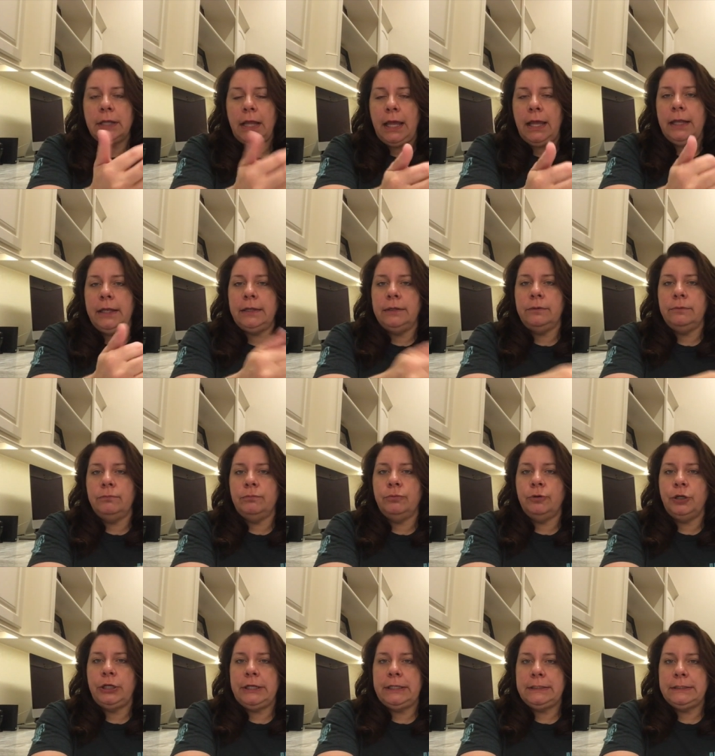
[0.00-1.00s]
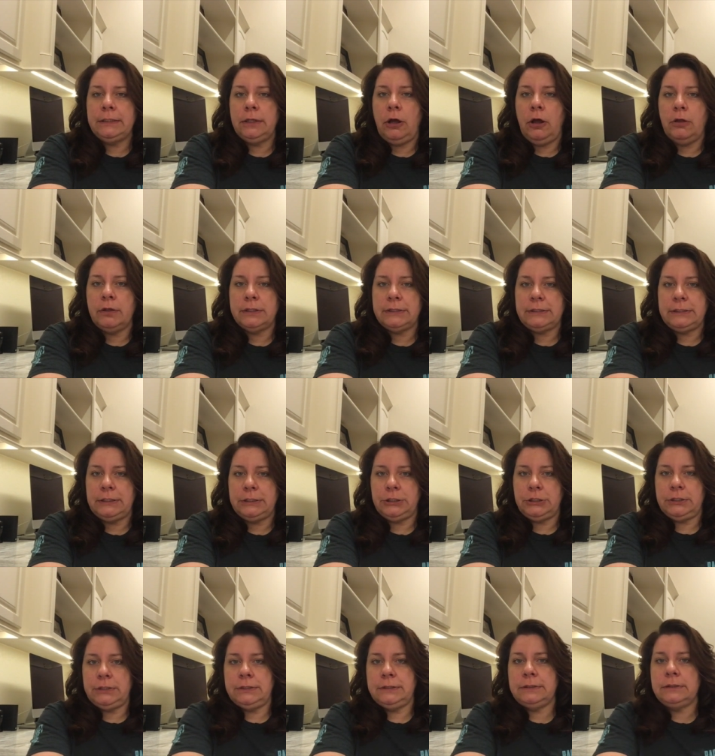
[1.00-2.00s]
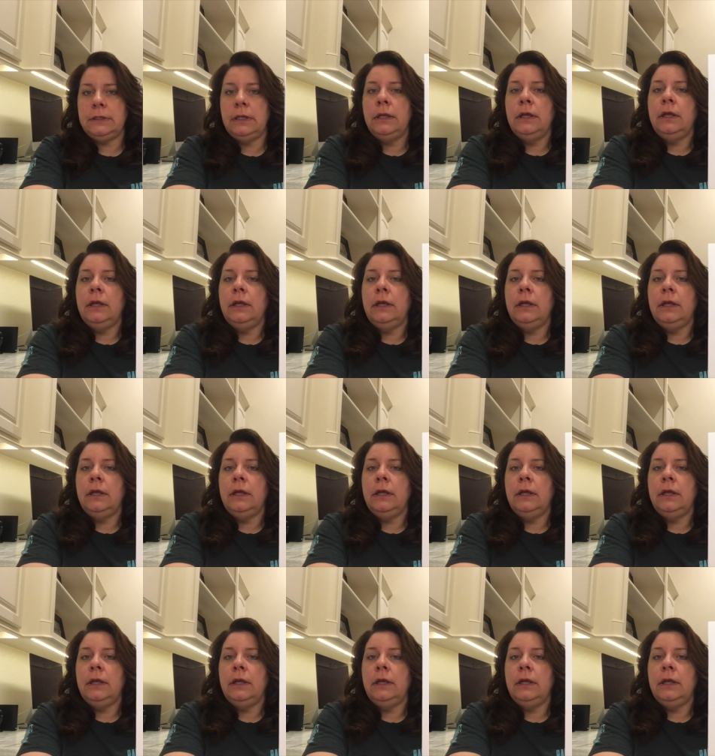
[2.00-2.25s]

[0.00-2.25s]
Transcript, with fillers: and put in all the stitches